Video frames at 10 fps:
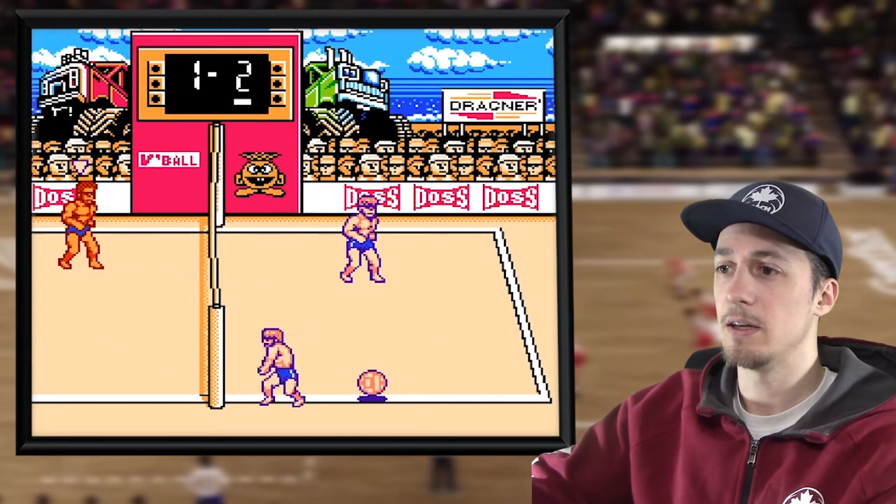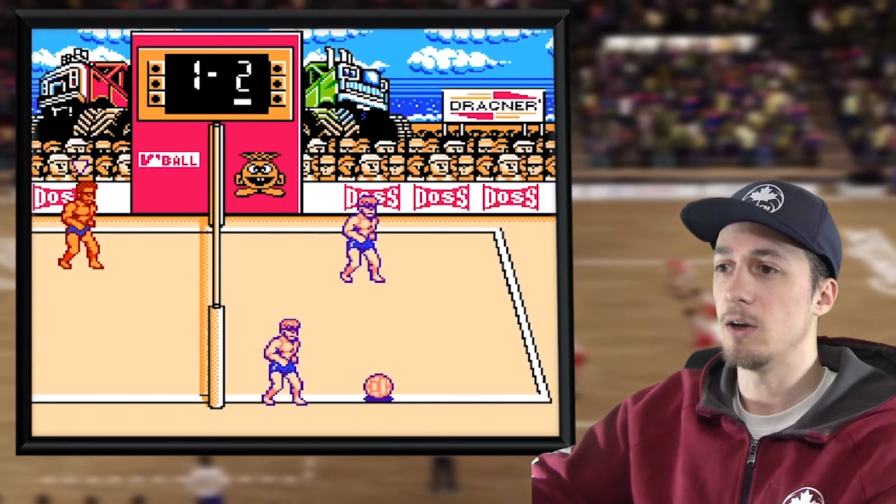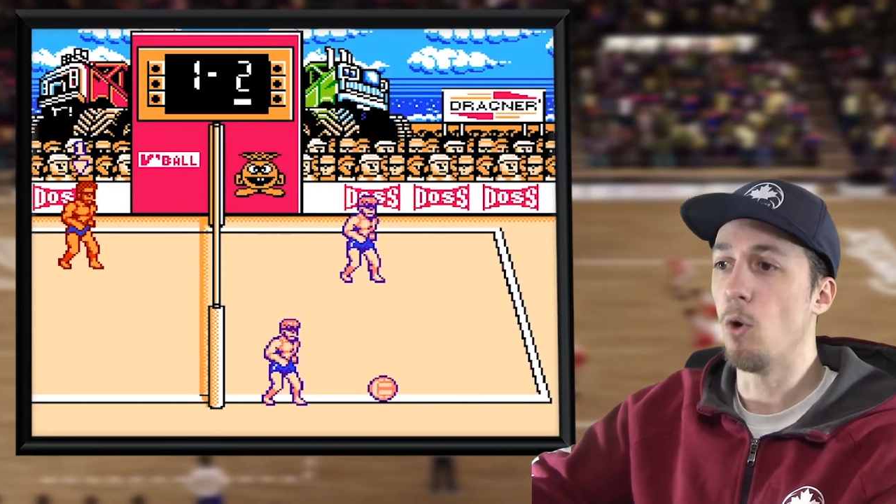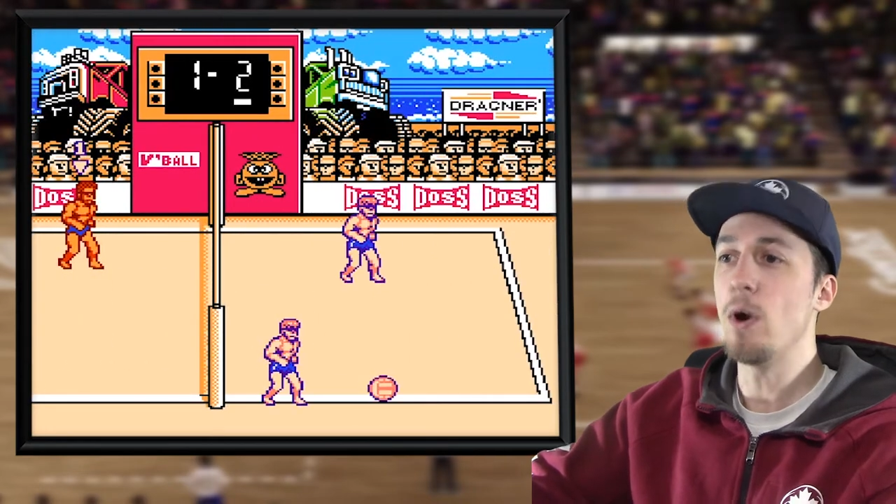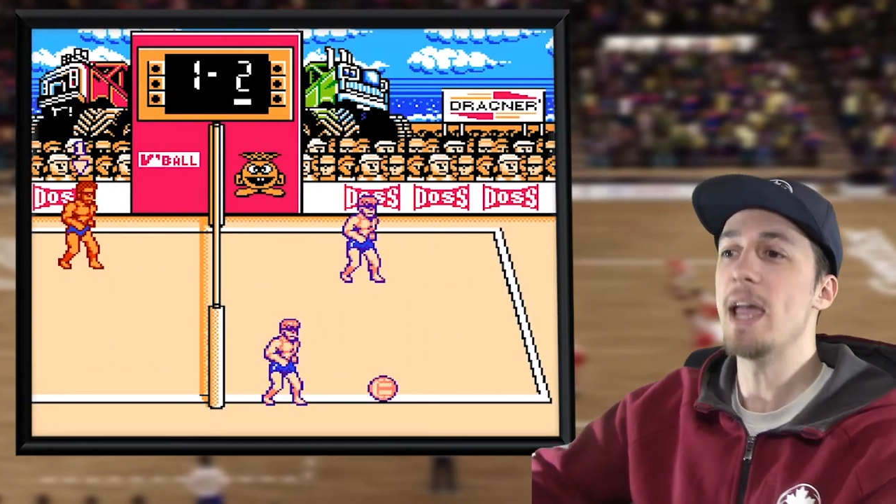
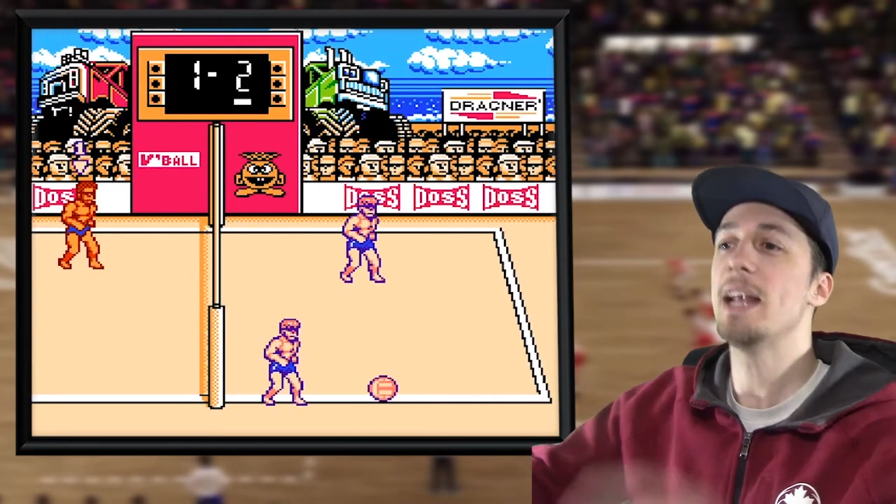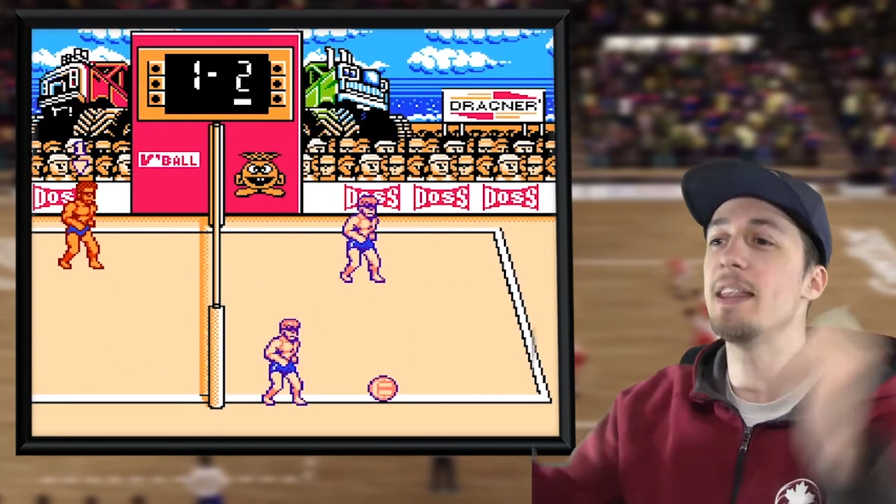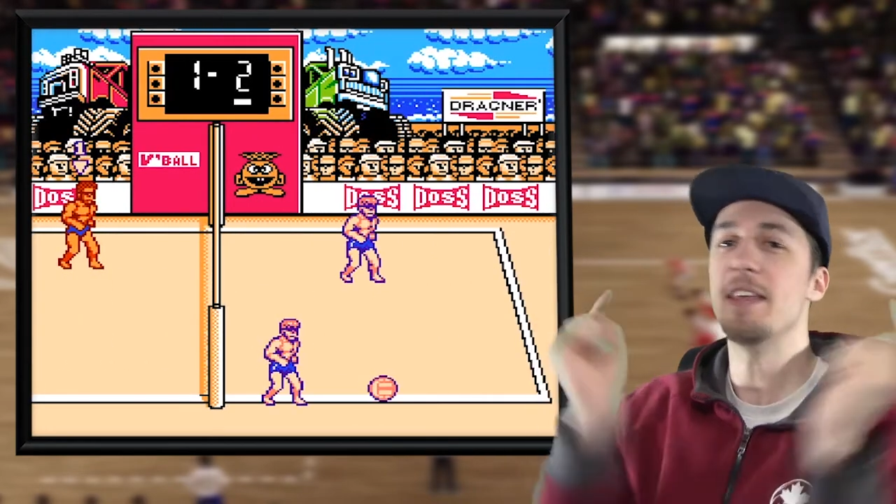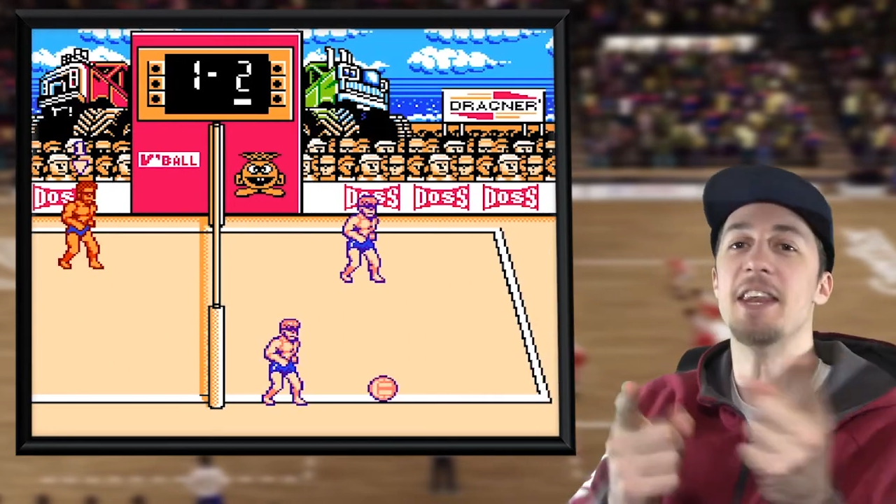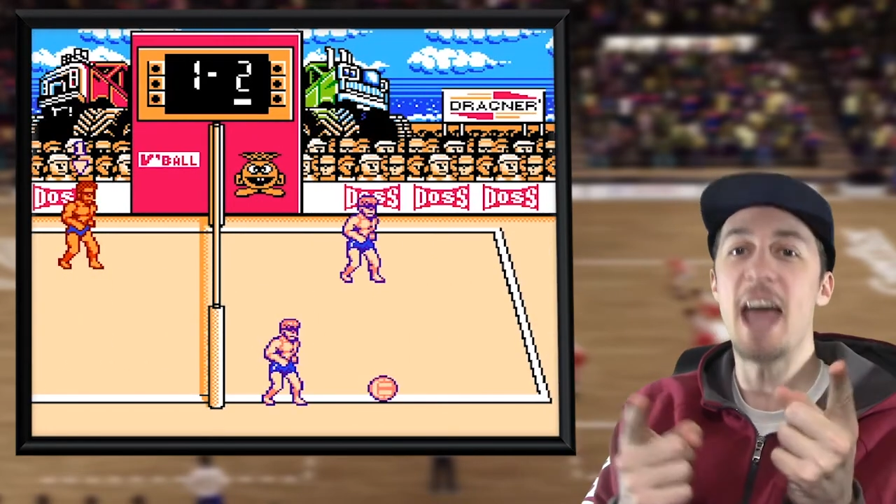Oh, he hit it
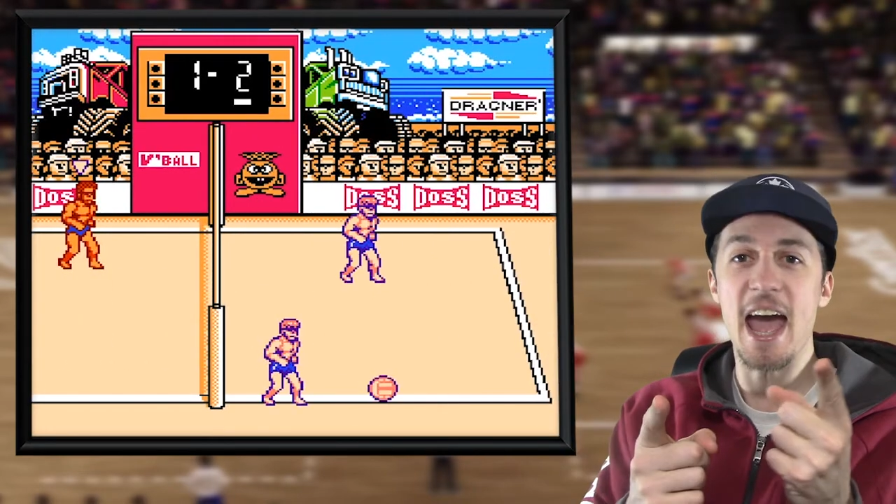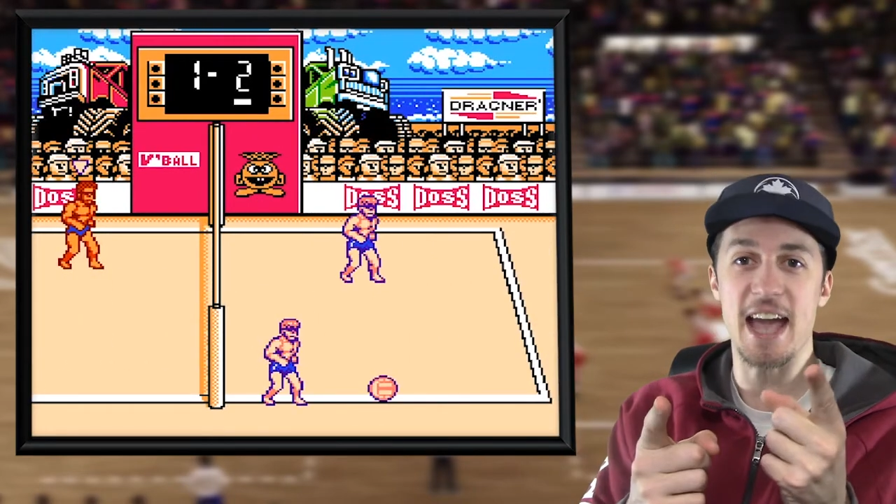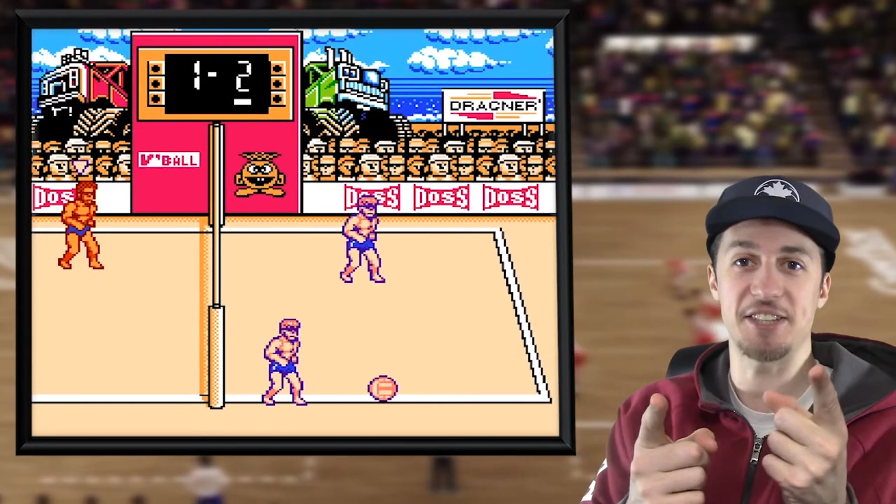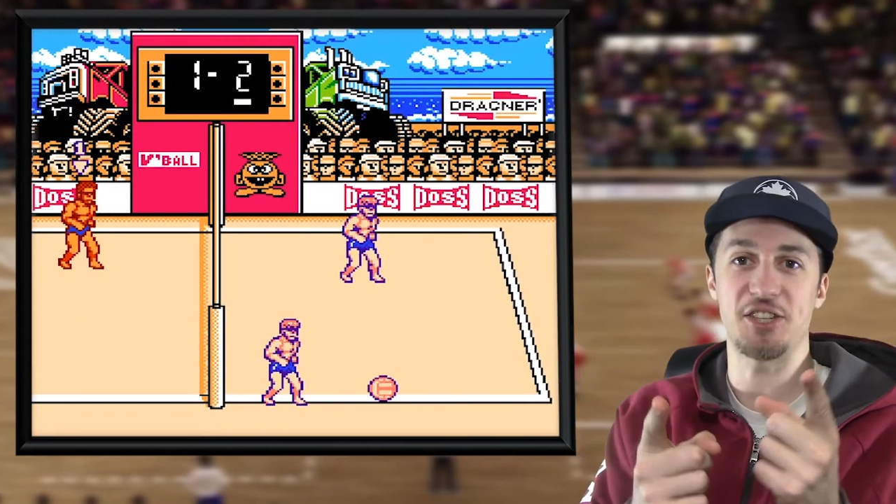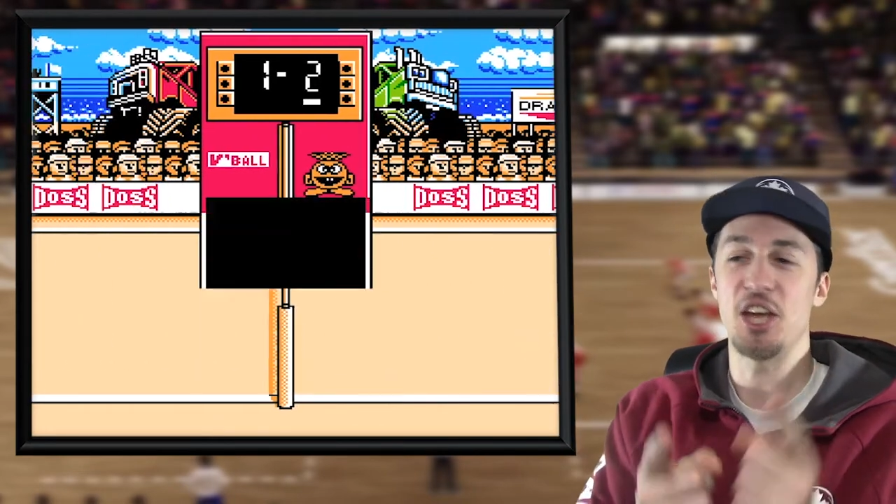in the
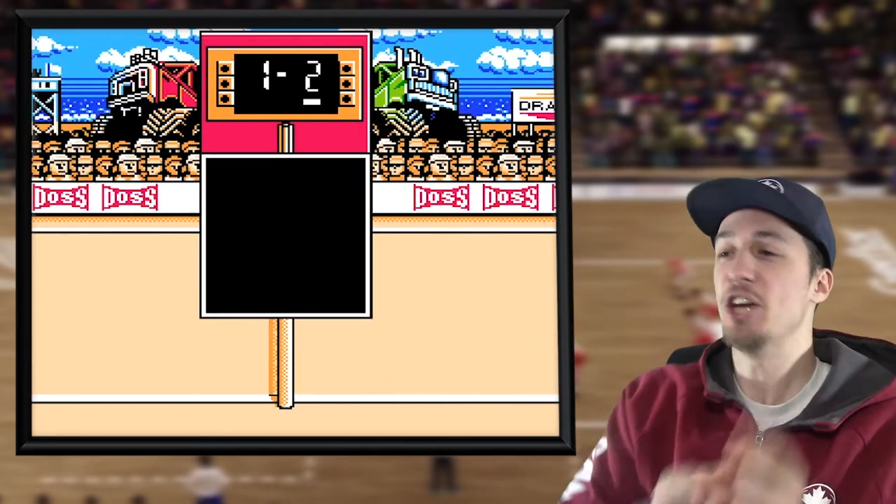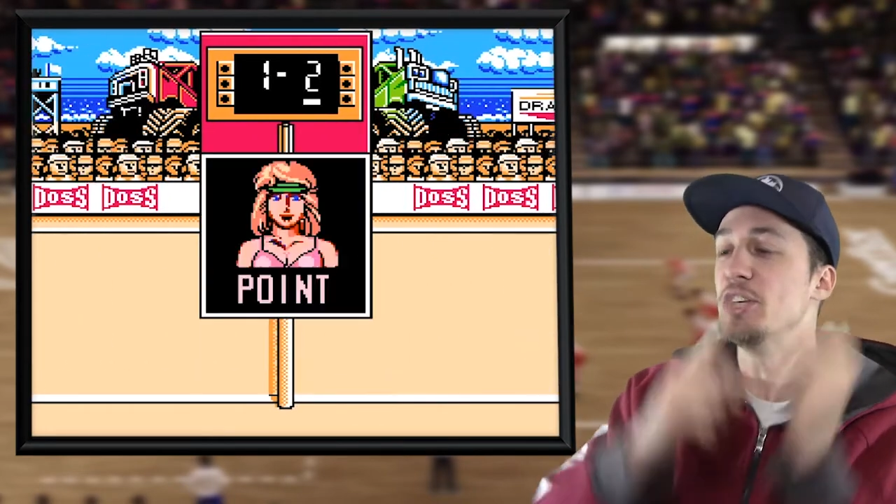net.